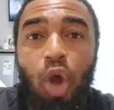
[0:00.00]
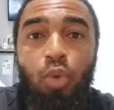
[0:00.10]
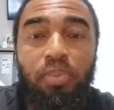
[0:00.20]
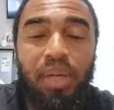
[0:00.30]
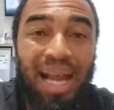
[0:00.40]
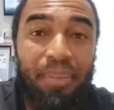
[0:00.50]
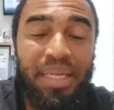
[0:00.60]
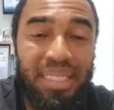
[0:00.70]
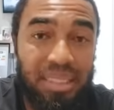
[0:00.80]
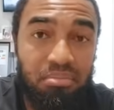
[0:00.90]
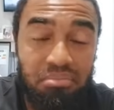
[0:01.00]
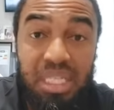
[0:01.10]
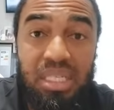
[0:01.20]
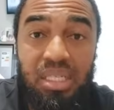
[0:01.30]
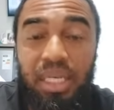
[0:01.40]
COPE coming
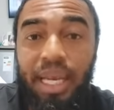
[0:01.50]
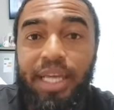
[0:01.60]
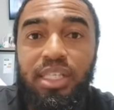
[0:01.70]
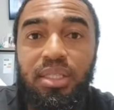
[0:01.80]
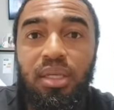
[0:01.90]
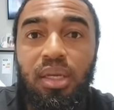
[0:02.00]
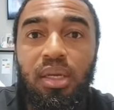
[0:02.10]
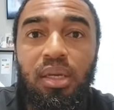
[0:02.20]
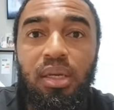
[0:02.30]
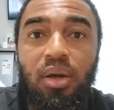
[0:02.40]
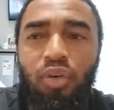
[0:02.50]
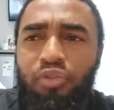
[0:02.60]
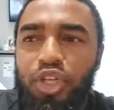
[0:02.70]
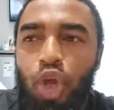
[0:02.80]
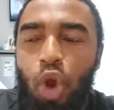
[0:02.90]
this election,
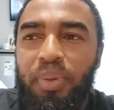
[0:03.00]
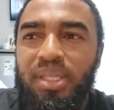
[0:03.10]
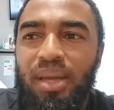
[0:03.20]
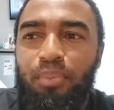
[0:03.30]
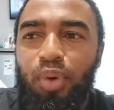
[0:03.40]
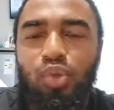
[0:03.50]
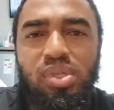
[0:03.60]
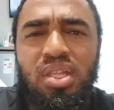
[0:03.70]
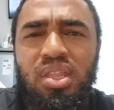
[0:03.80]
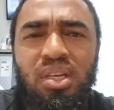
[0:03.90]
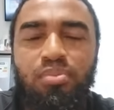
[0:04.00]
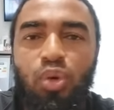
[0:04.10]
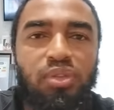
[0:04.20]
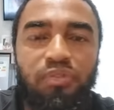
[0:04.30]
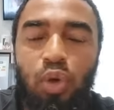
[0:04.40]
of which COPE at some point was the third
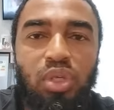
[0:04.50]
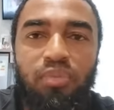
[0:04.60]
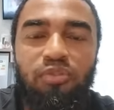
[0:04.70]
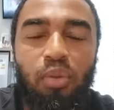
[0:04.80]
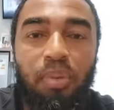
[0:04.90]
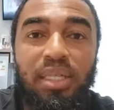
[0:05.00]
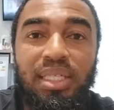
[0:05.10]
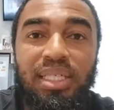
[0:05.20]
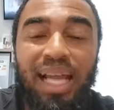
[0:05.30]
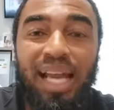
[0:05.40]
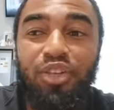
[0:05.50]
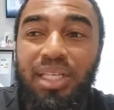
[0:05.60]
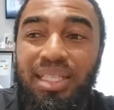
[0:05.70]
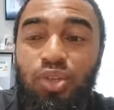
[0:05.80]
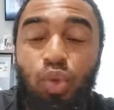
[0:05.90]
most voted for party in the
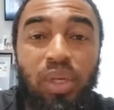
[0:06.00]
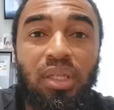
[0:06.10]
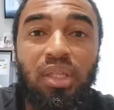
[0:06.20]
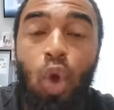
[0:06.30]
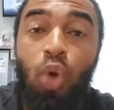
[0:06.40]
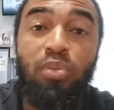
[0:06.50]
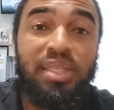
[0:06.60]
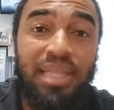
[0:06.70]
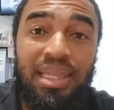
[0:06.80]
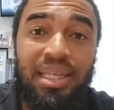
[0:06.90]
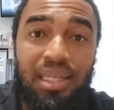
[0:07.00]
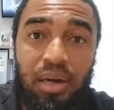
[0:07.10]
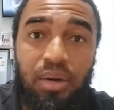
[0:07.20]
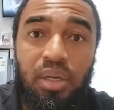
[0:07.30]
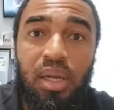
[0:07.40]
country. It's dwindled to almost nothing
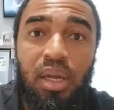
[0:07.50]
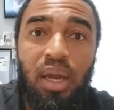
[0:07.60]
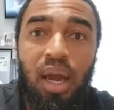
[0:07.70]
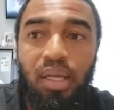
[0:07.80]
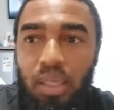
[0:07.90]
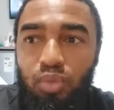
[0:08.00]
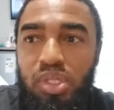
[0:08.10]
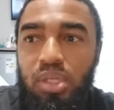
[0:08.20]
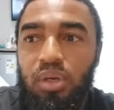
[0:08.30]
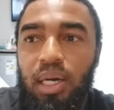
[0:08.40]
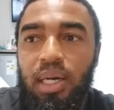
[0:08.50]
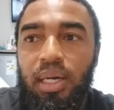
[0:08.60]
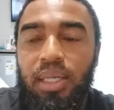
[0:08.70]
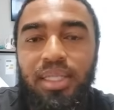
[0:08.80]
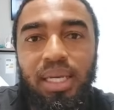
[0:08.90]
now under Musiwa
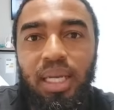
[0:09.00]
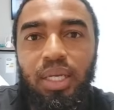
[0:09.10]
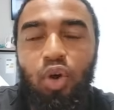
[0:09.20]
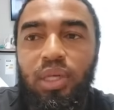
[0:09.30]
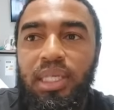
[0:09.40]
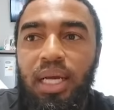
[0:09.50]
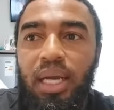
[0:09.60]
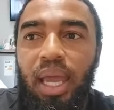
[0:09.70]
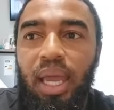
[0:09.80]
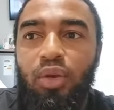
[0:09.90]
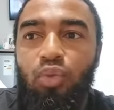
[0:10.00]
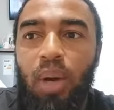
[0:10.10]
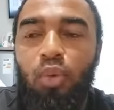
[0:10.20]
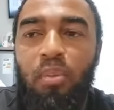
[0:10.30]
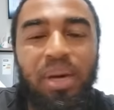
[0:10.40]
uh, Terror Lekota and
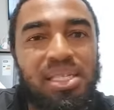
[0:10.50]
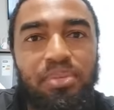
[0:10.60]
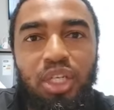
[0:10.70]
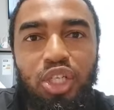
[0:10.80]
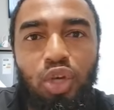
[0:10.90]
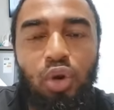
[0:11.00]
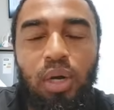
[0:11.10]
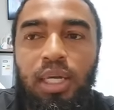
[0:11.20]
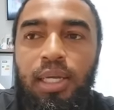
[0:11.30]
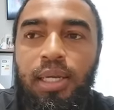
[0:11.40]
Wabumbazi Mashiloa.